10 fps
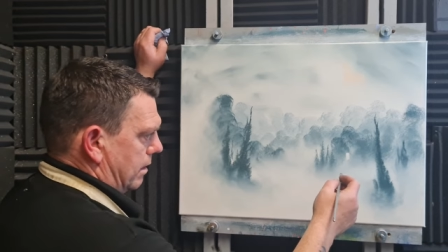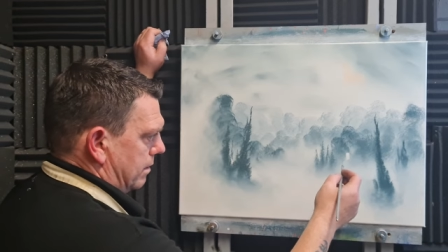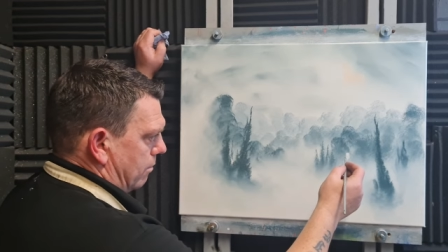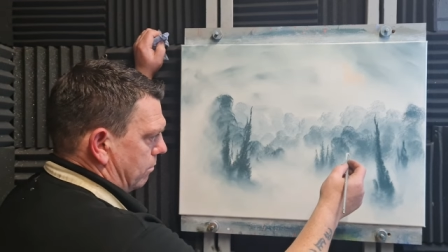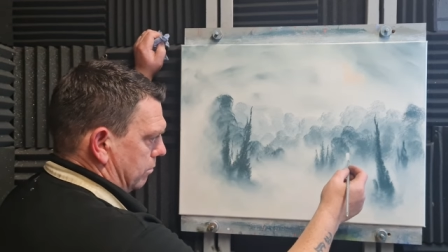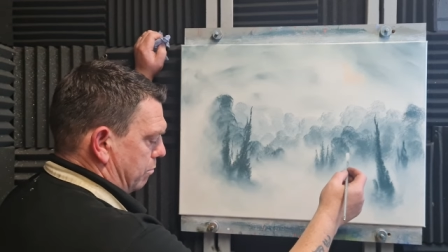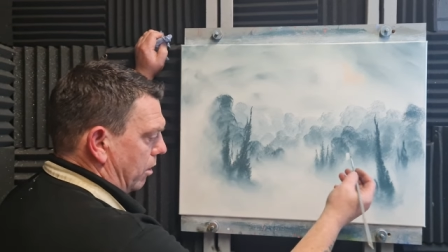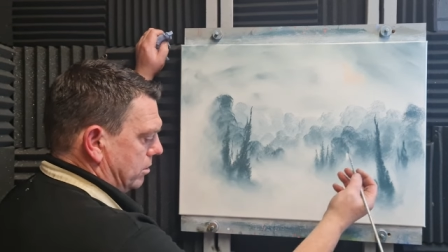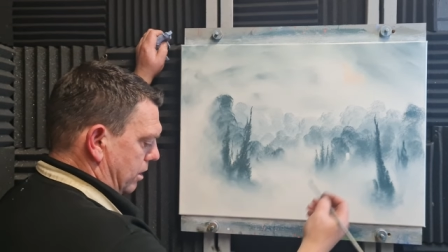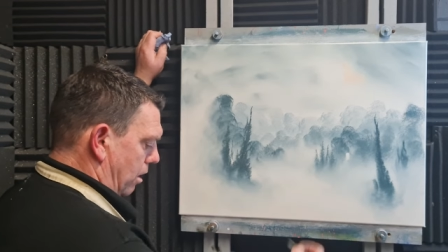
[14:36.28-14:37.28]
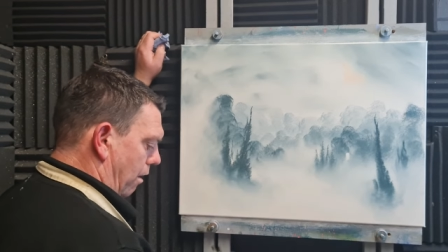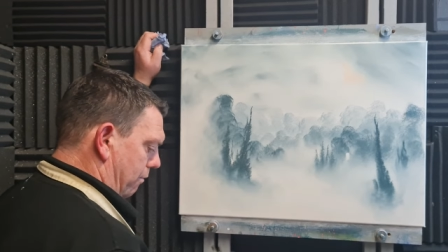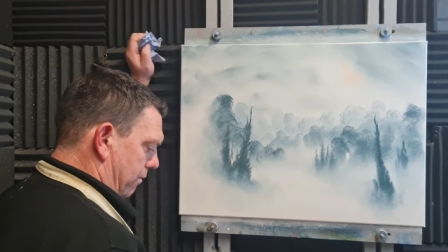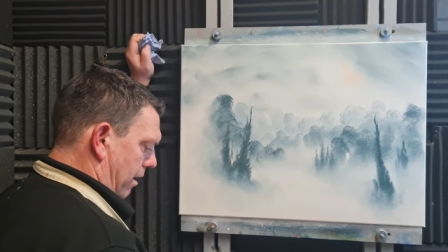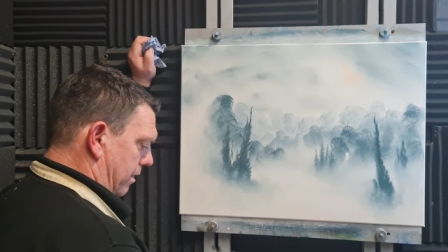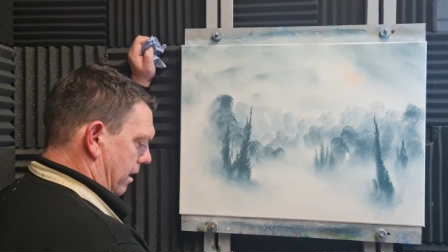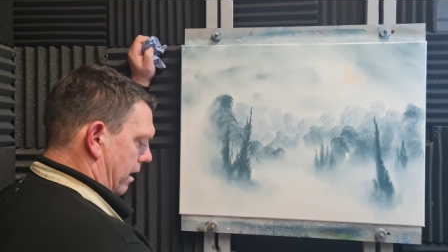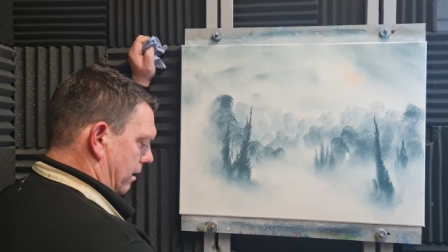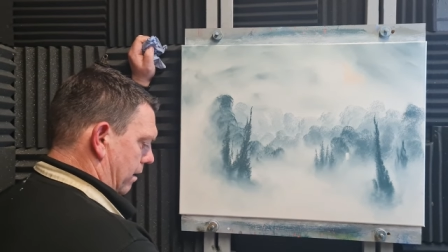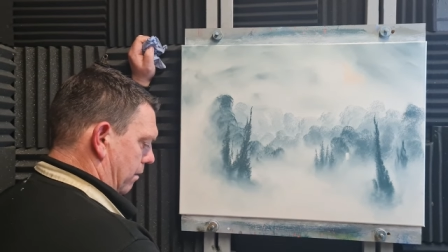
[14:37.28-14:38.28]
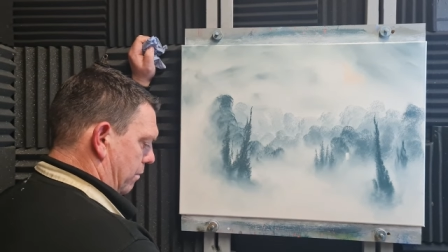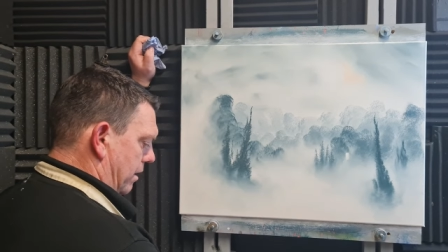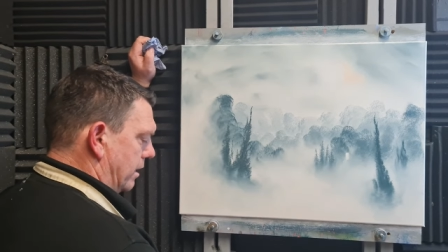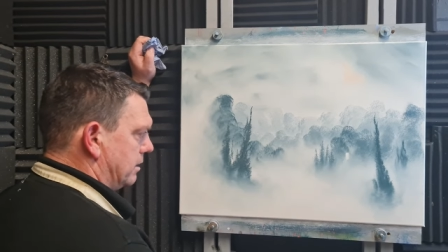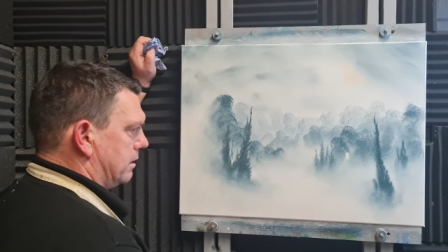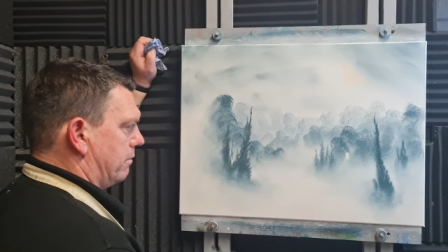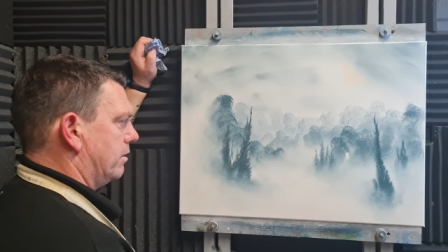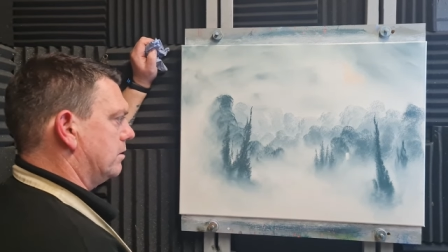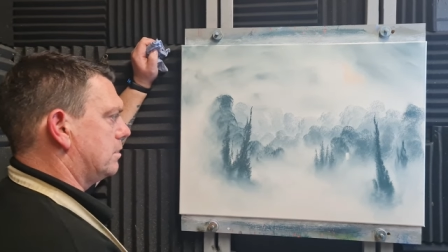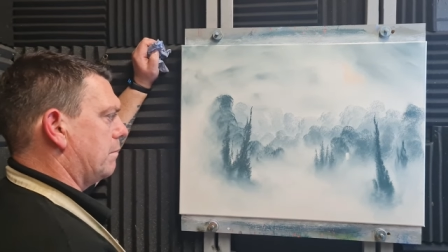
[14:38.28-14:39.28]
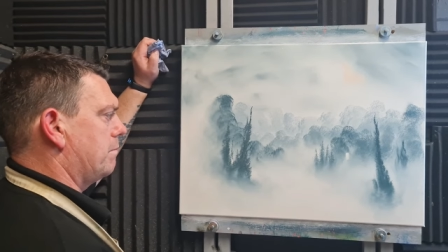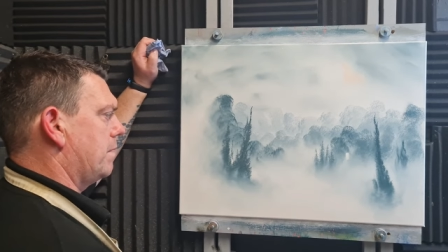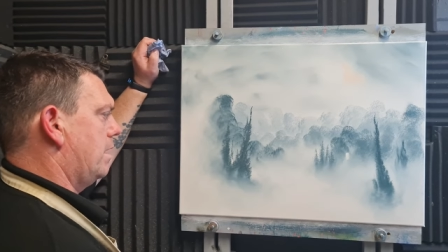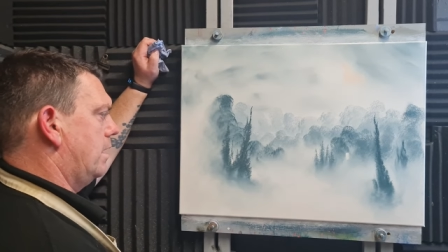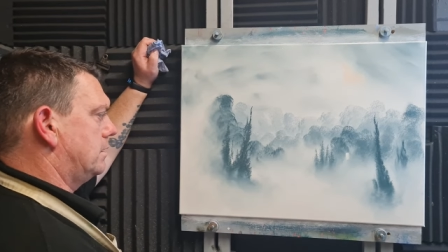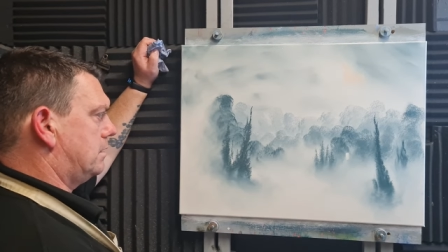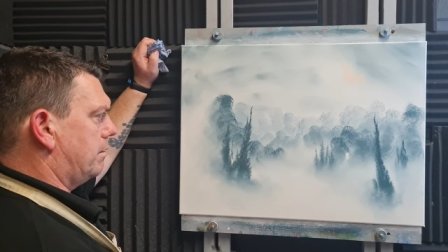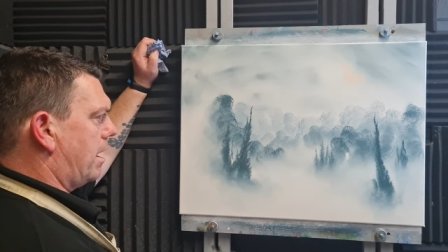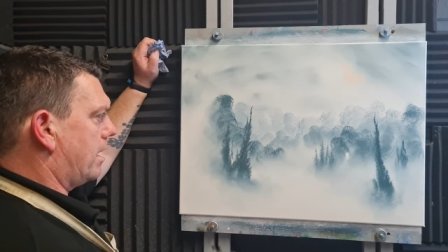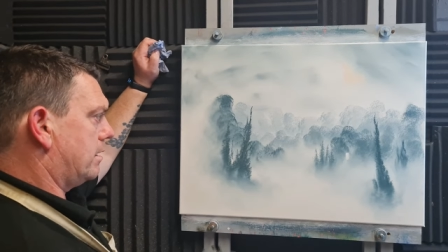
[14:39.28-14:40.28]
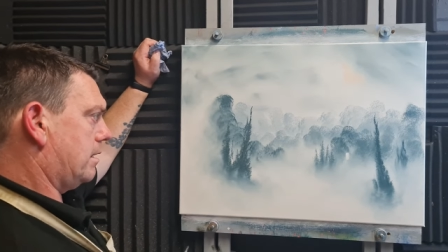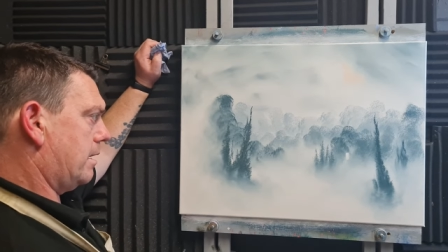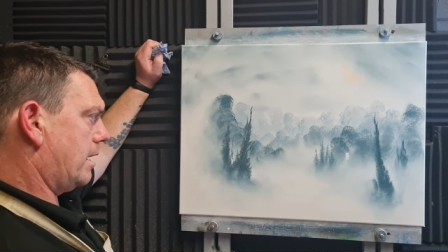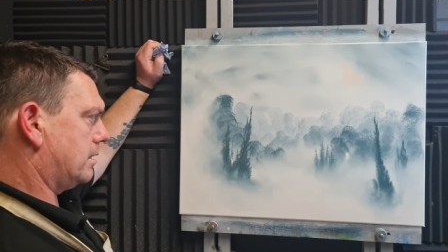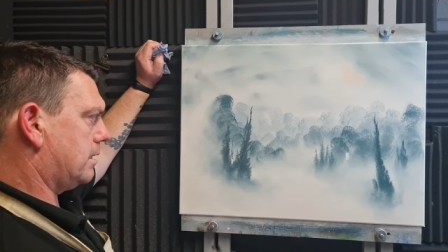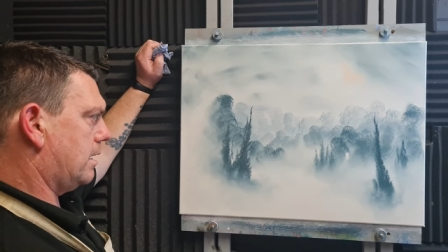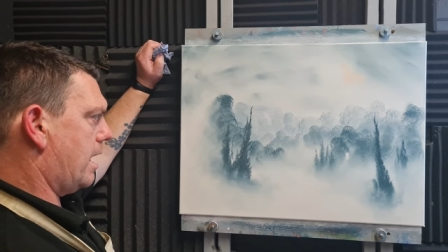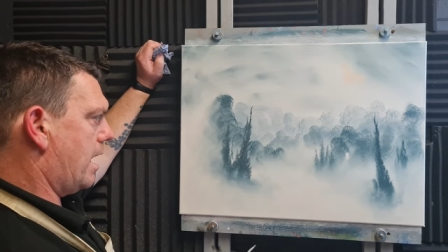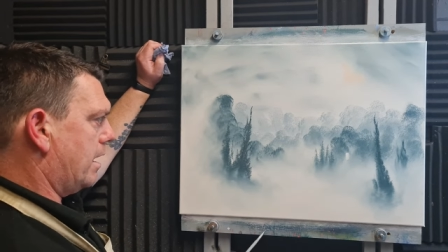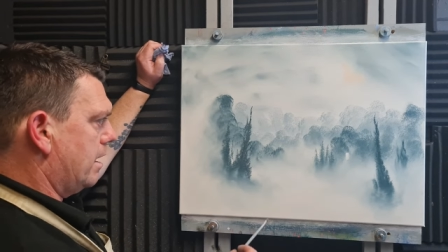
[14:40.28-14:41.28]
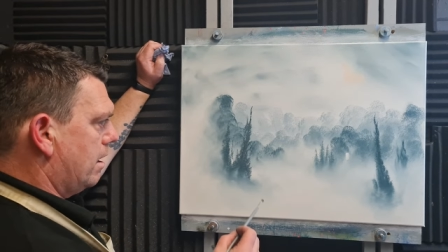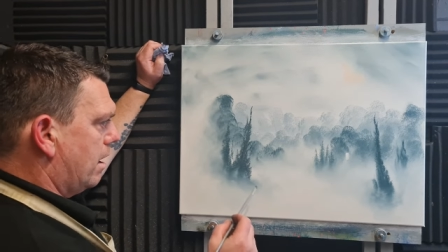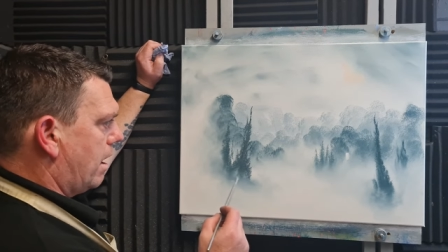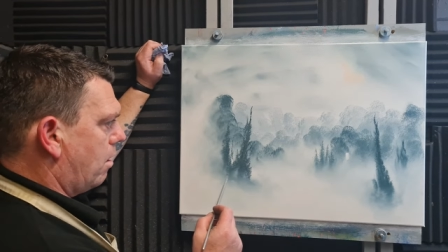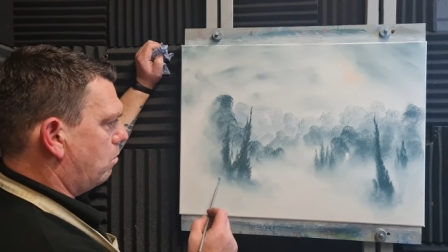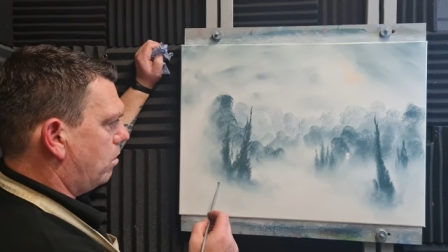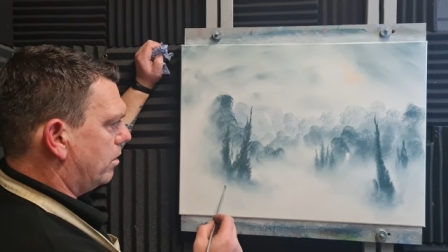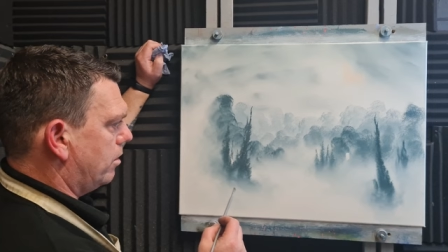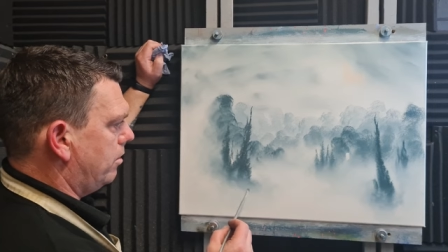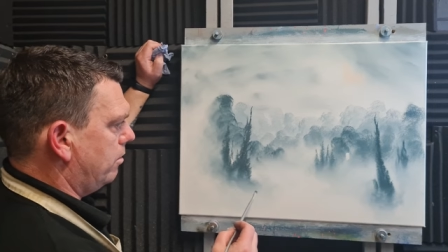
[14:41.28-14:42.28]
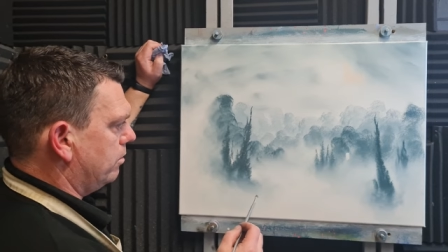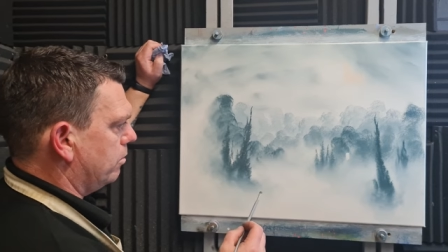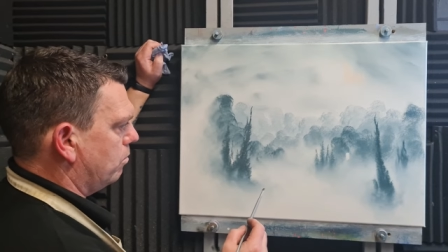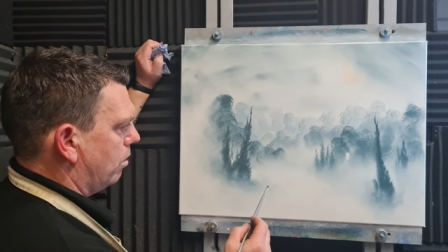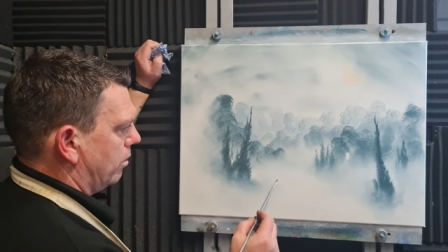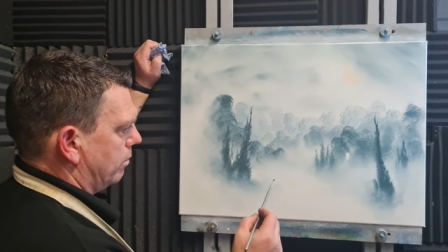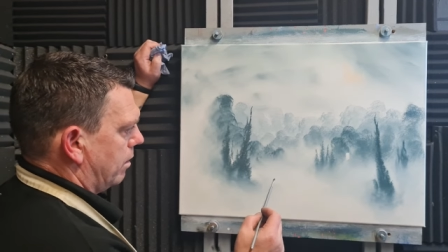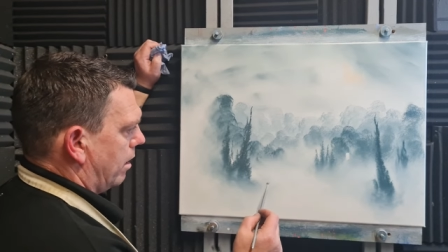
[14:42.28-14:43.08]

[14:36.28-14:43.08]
Then we'll blot it off, and then it'll be easier for us to add the next layer. I want another one.